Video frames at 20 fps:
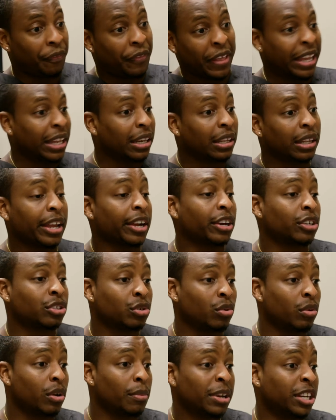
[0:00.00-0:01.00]
a thickened
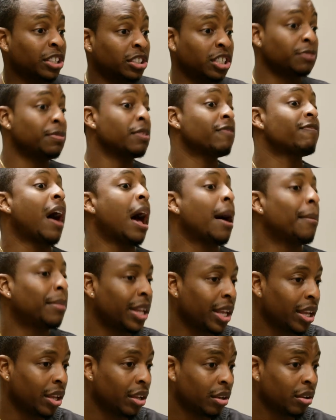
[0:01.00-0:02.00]
layer to it because she's been
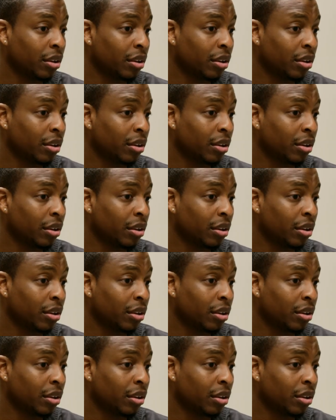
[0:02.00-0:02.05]
vomiting.